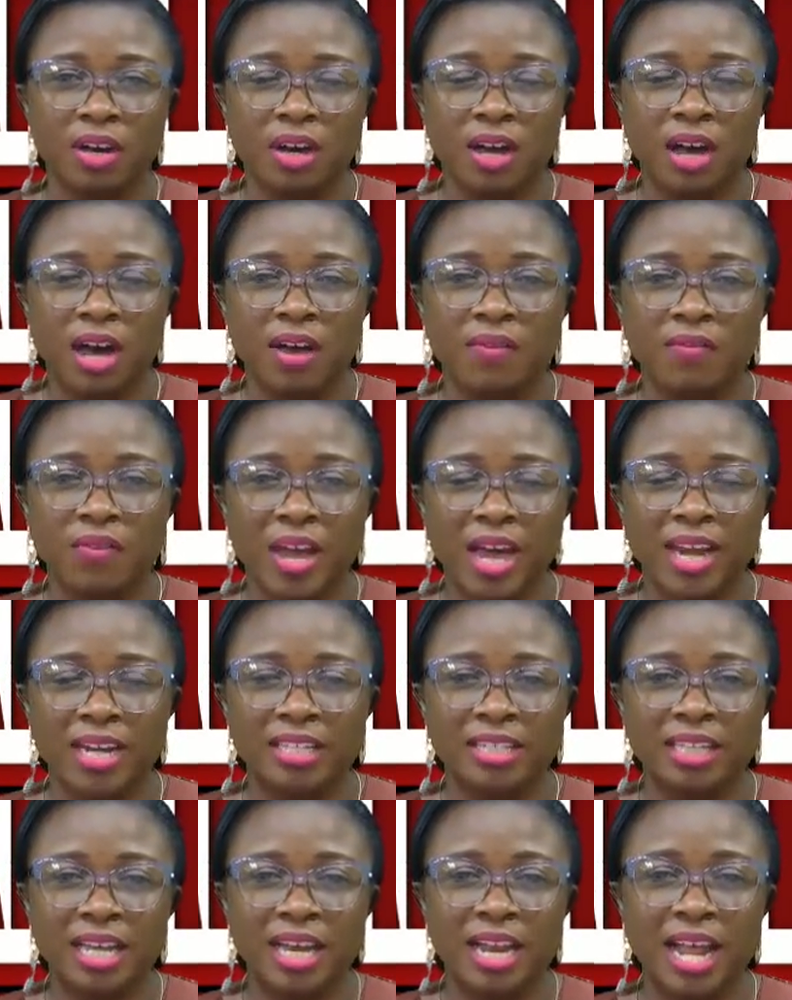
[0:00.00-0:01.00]

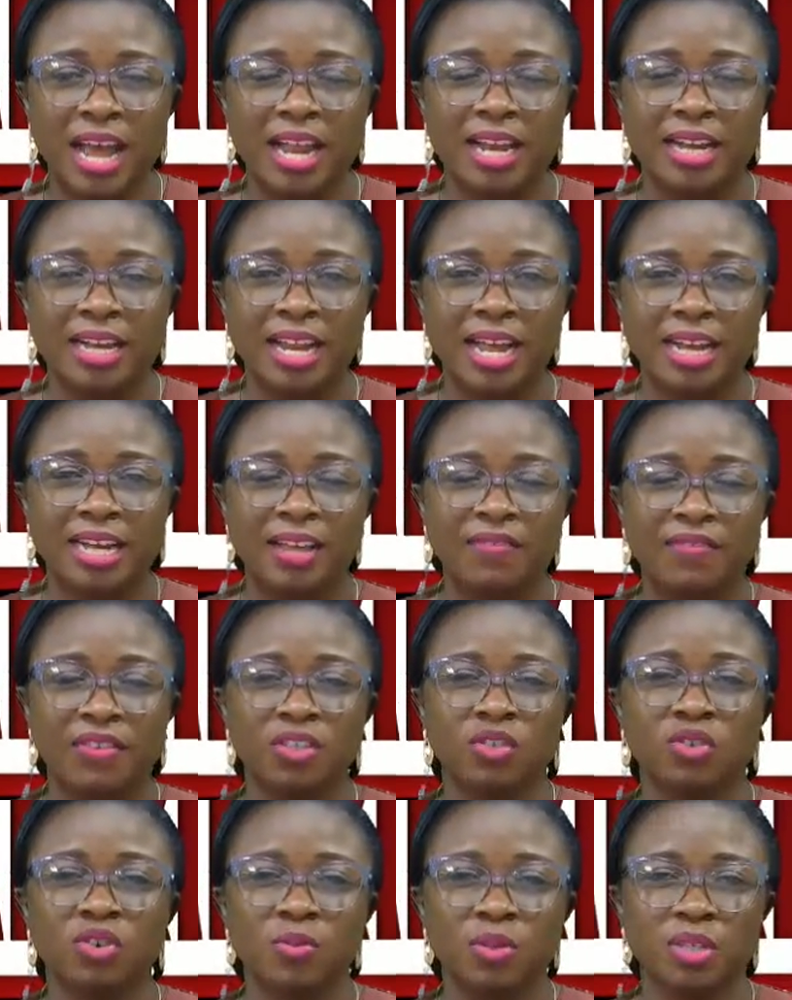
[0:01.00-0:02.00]
Afghanistan, and that if
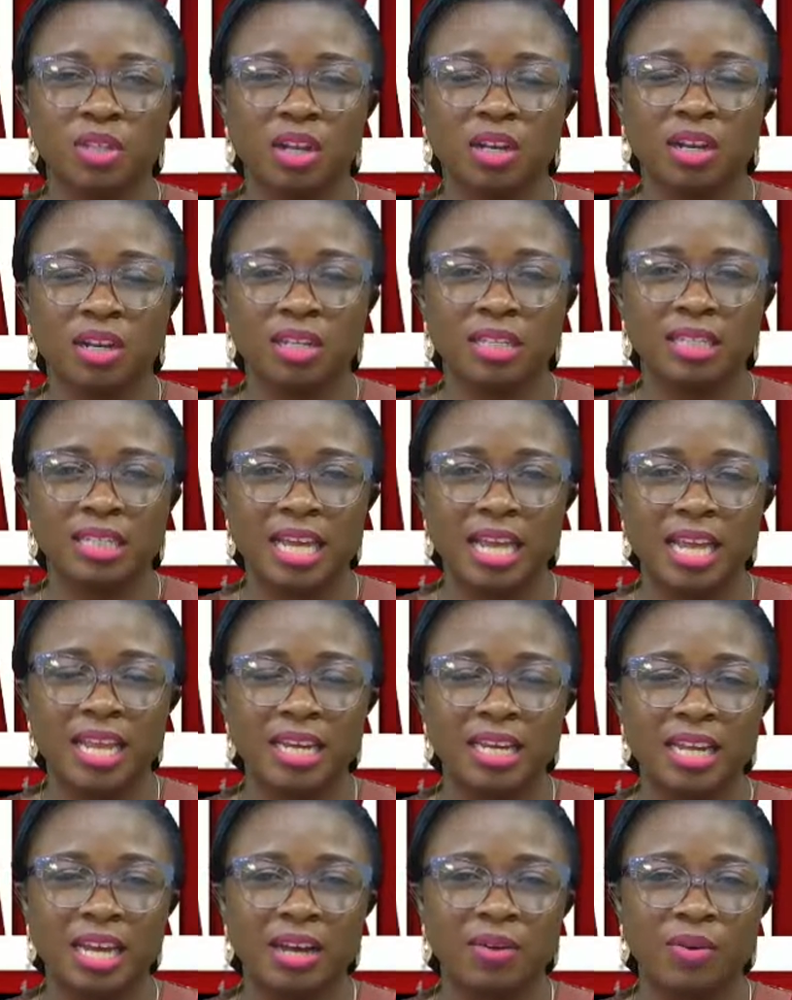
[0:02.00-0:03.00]
this group is not
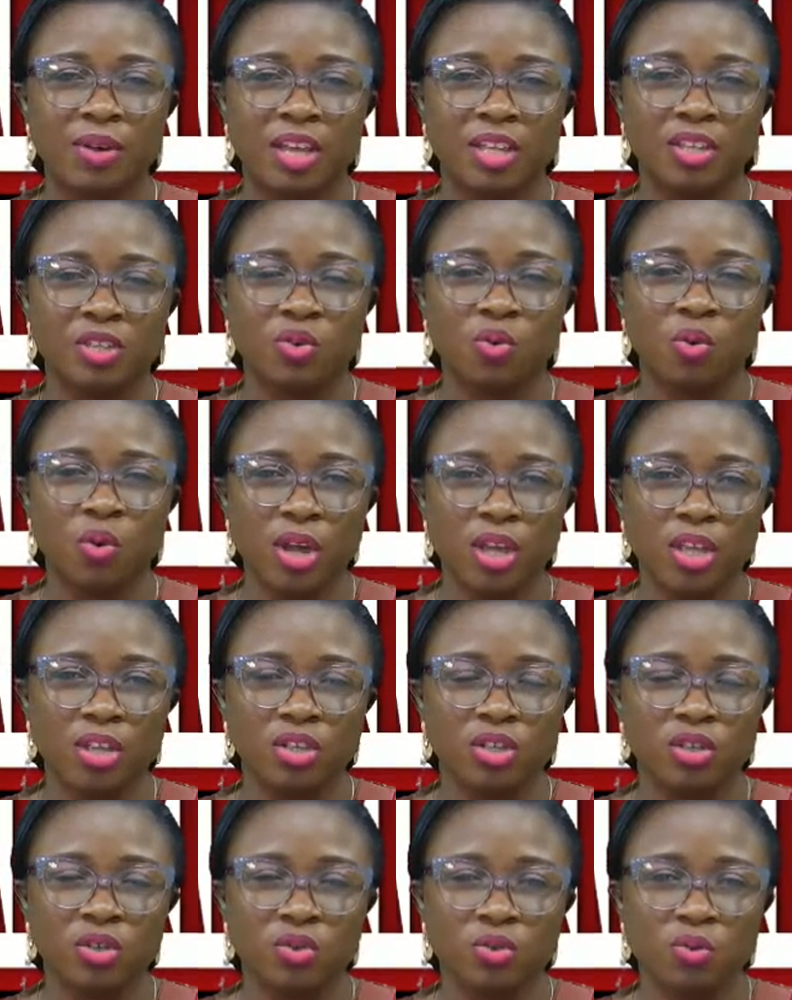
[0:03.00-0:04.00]
contained, it's going
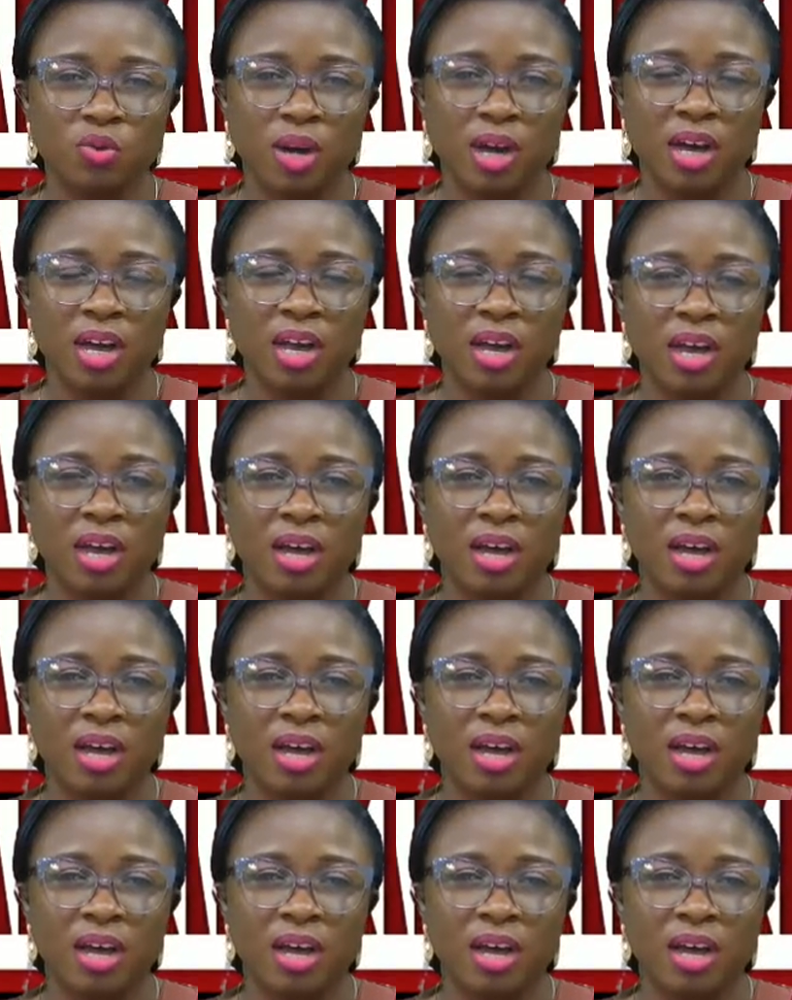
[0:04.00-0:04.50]
to